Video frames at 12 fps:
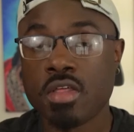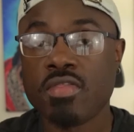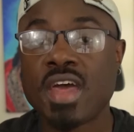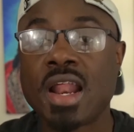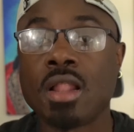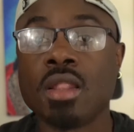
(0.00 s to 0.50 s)

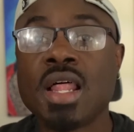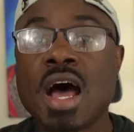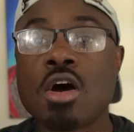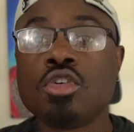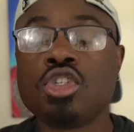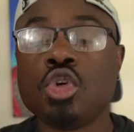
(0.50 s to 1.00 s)
that
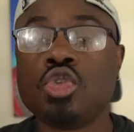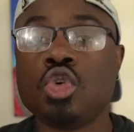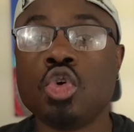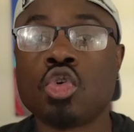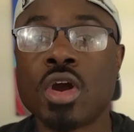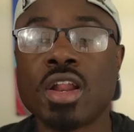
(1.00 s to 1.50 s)
allows you
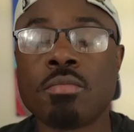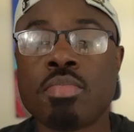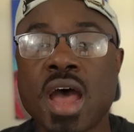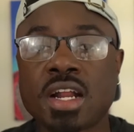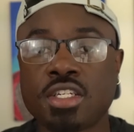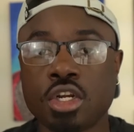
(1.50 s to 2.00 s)
to credit
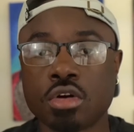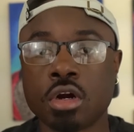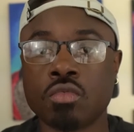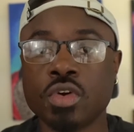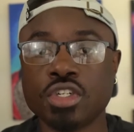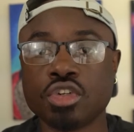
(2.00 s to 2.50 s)
back to your
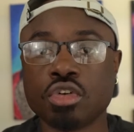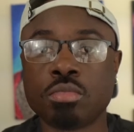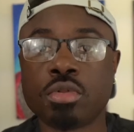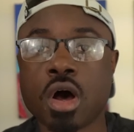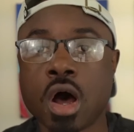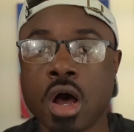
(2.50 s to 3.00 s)
original
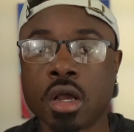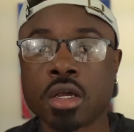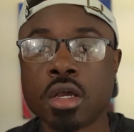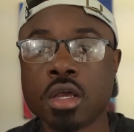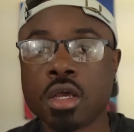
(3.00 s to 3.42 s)
blog